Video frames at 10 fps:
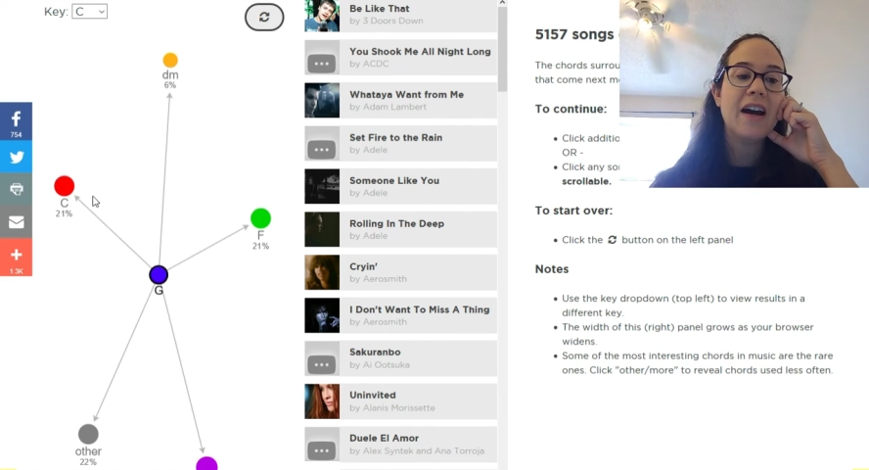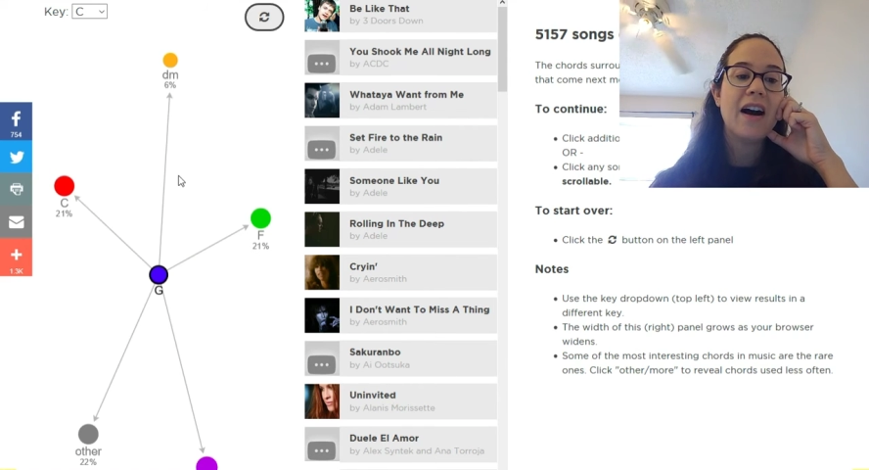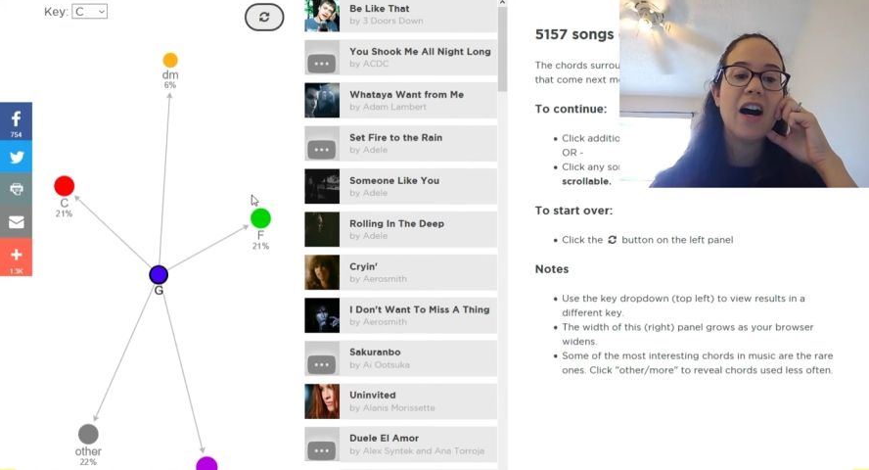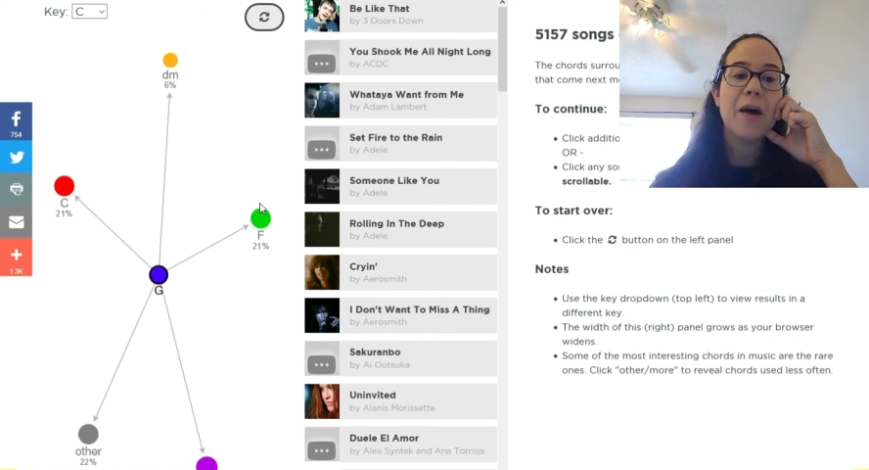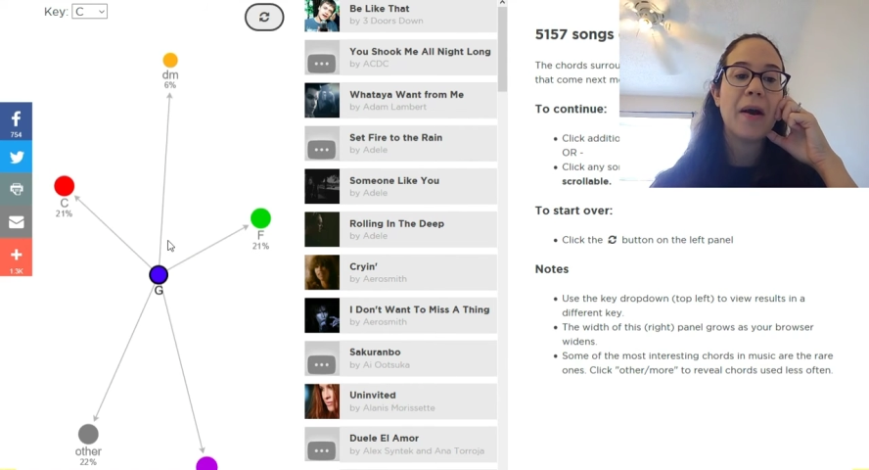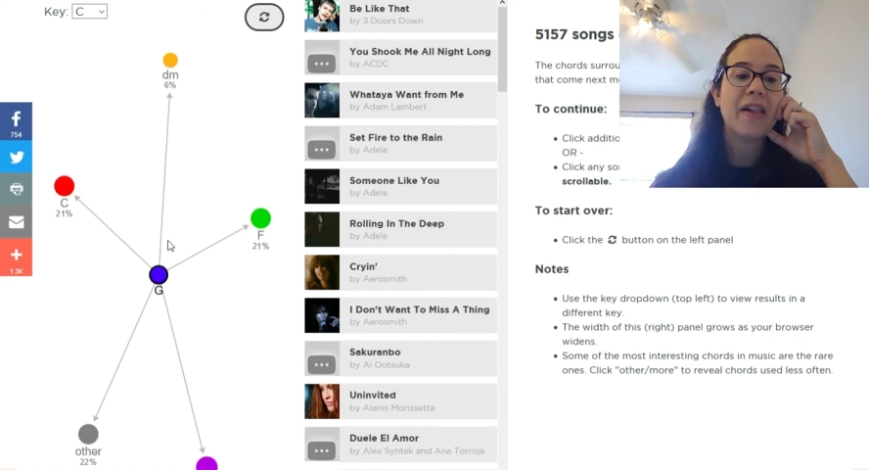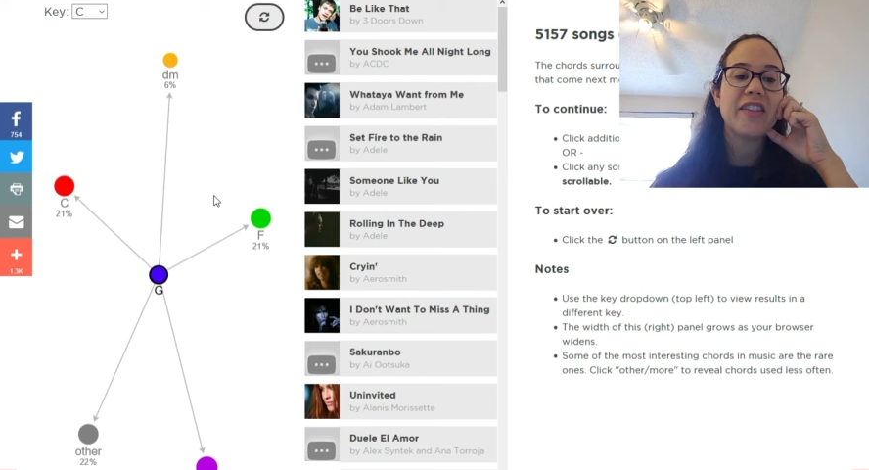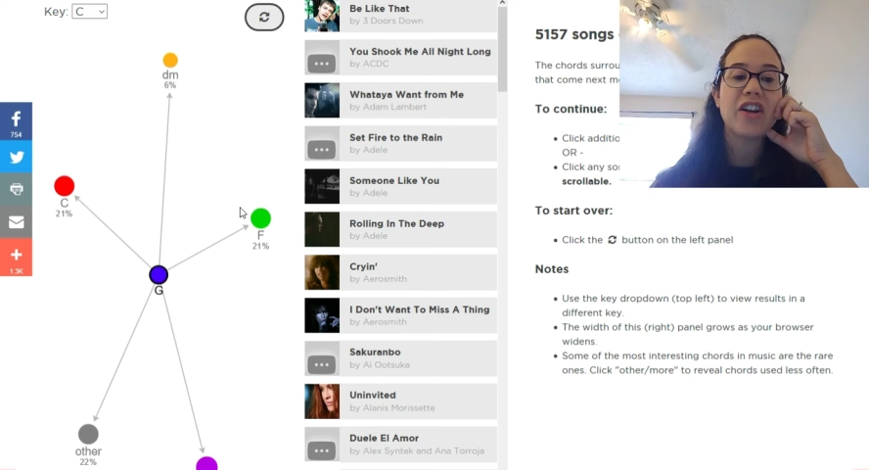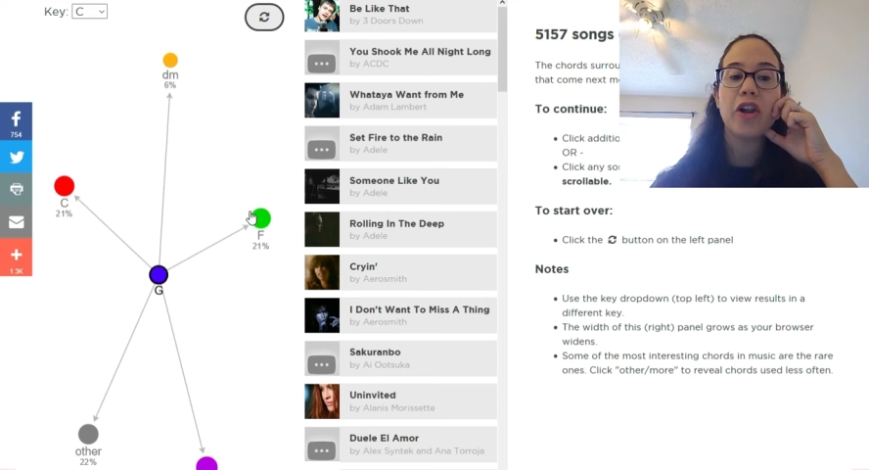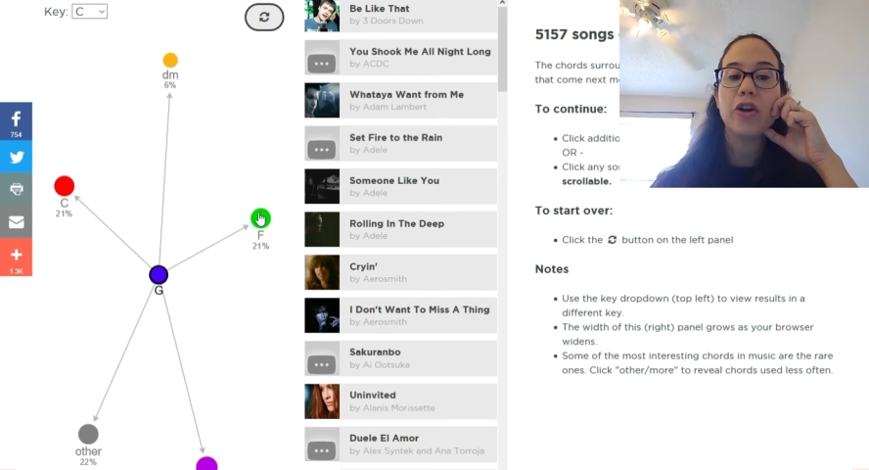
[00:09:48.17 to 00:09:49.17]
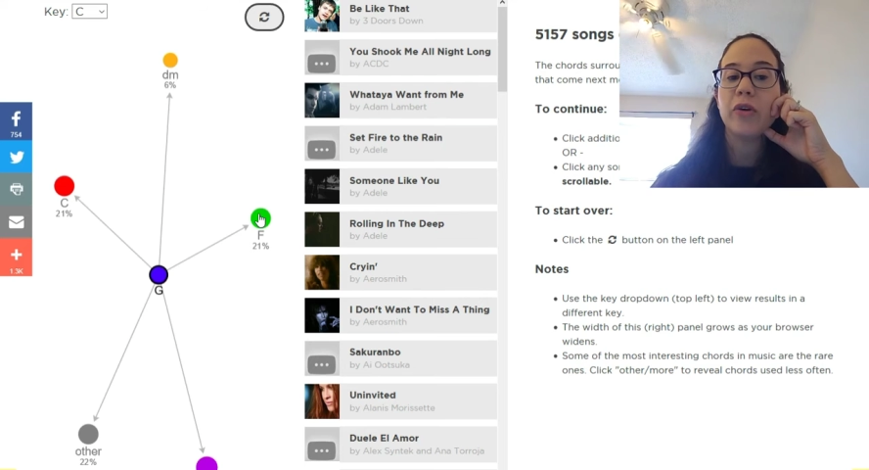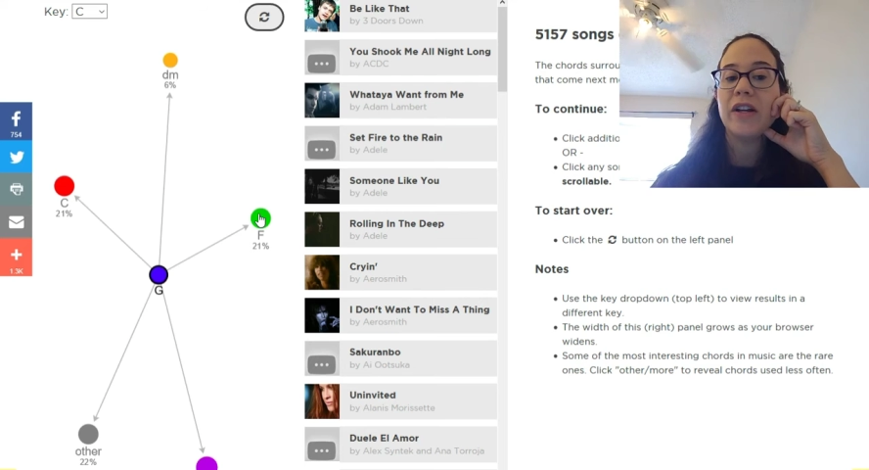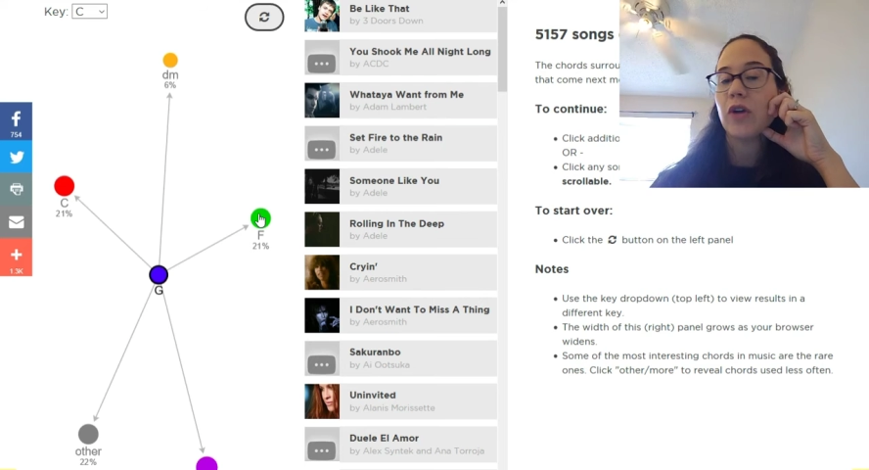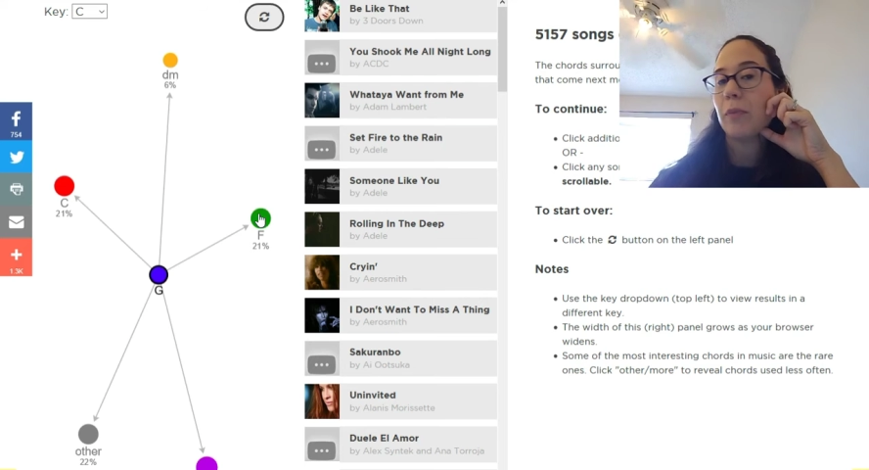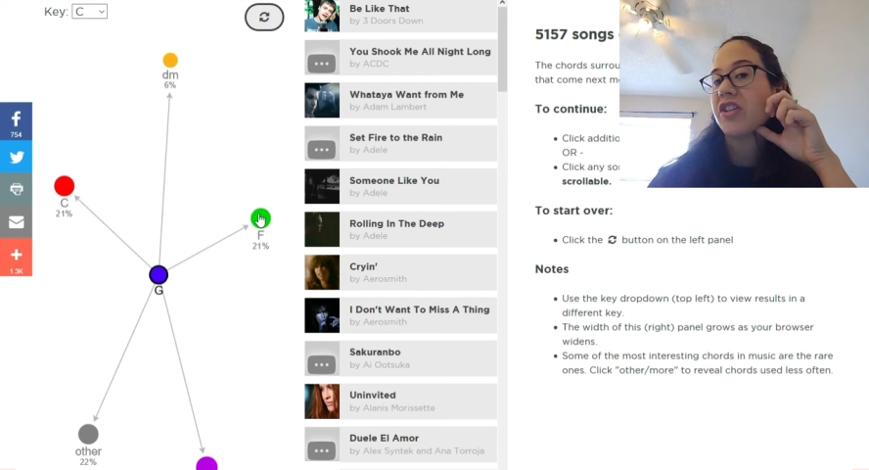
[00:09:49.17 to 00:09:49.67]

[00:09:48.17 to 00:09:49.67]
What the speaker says: I like the color green, so I'm